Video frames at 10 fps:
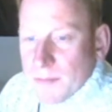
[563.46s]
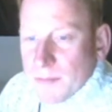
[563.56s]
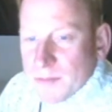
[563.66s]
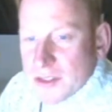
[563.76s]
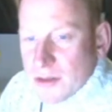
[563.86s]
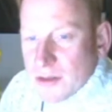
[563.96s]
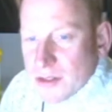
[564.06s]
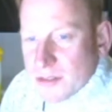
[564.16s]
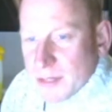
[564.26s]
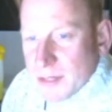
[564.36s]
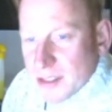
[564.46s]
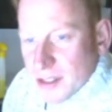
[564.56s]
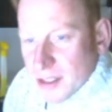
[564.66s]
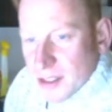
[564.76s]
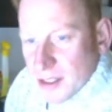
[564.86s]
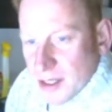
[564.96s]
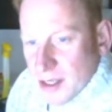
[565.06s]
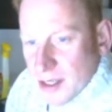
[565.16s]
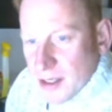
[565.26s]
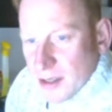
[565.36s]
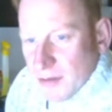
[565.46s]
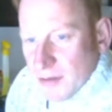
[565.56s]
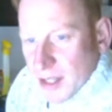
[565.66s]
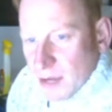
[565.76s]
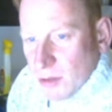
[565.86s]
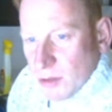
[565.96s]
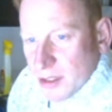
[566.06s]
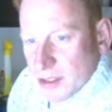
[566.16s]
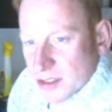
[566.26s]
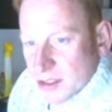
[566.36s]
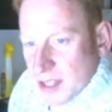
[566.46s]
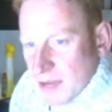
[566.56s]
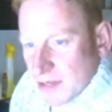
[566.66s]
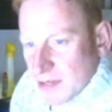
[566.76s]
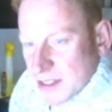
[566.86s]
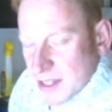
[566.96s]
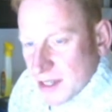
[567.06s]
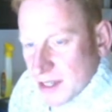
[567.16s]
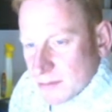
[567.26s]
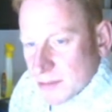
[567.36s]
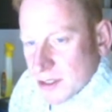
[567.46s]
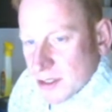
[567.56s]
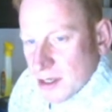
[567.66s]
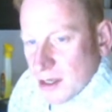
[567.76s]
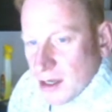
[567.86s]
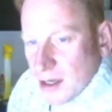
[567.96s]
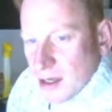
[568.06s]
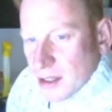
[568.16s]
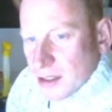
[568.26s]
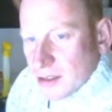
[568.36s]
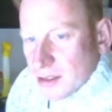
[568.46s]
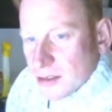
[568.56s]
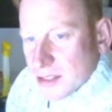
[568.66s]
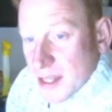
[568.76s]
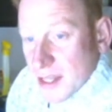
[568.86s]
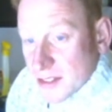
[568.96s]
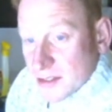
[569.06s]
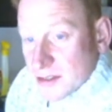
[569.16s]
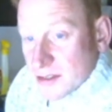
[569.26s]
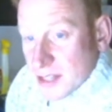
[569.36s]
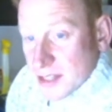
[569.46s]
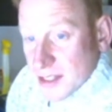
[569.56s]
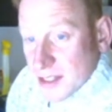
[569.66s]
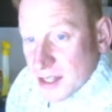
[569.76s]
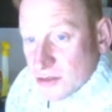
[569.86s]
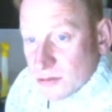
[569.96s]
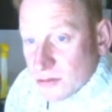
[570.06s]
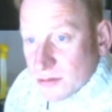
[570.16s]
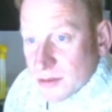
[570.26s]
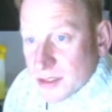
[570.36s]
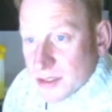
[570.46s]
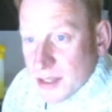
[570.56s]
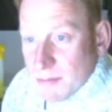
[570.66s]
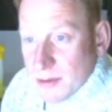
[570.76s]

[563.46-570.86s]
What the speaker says: So it just means I can, if I get one that doesn't have any tapes, I can test the actual cassette